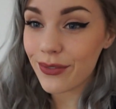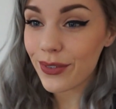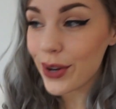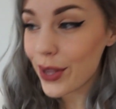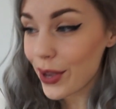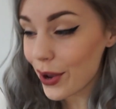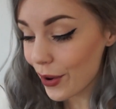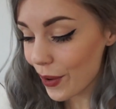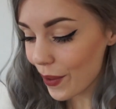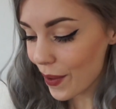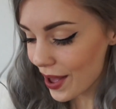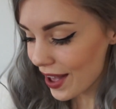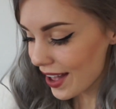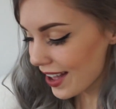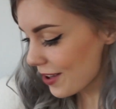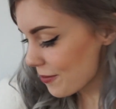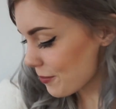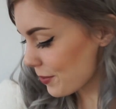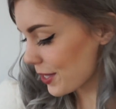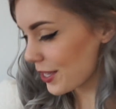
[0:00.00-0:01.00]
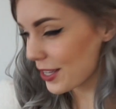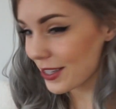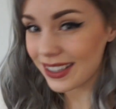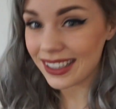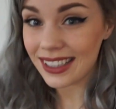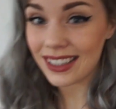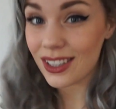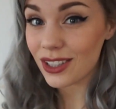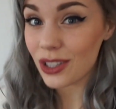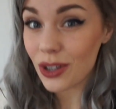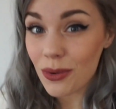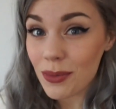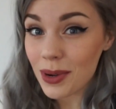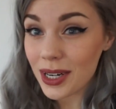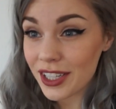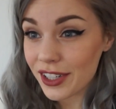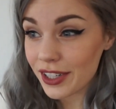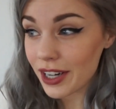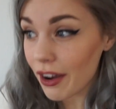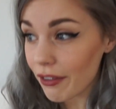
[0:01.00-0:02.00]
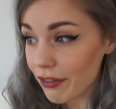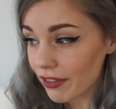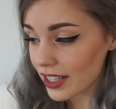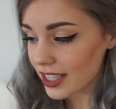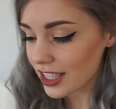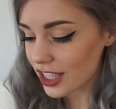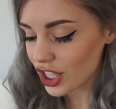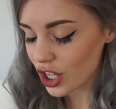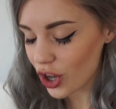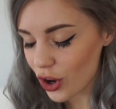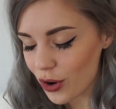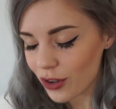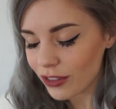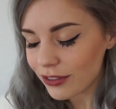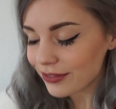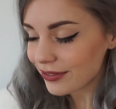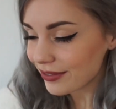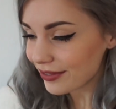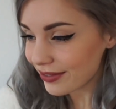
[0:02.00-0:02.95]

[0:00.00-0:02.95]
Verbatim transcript: video because it's so much stuff. It's so